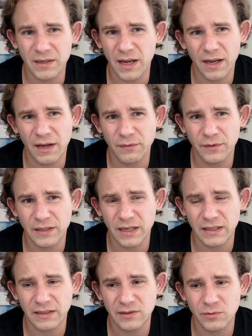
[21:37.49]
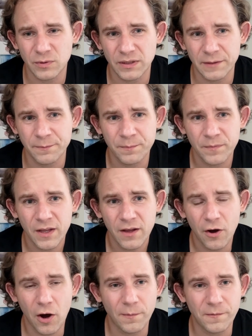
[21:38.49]
But I felt like it's really
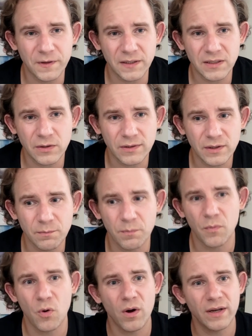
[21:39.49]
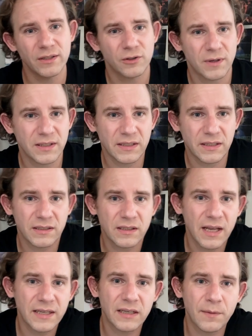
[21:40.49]
obvious. So more interesting is
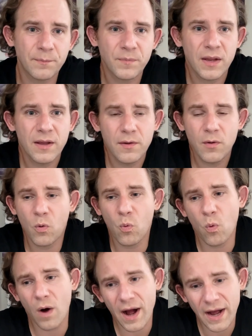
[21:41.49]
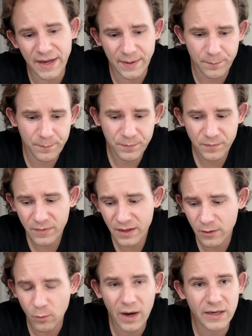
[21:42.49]
later, why
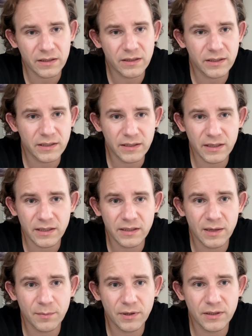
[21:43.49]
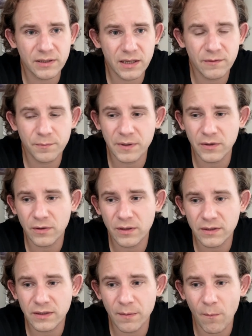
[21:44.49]
did she kidnap herself?
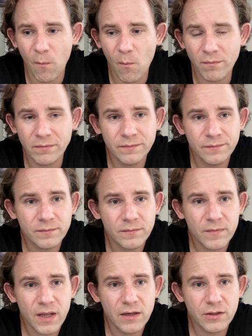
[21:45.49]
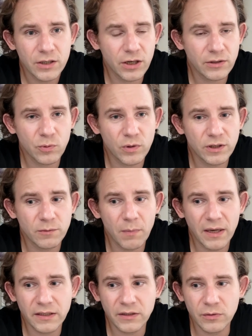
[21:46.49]
Because she just wanted
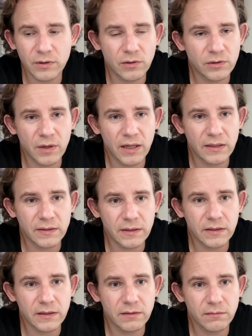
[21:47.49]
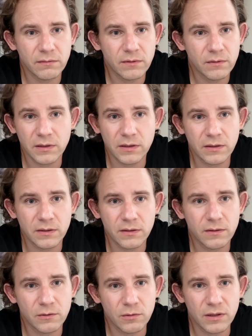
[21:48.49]
money to go to Helsinki, which
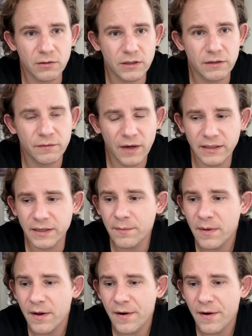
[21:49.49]
is really, really funny.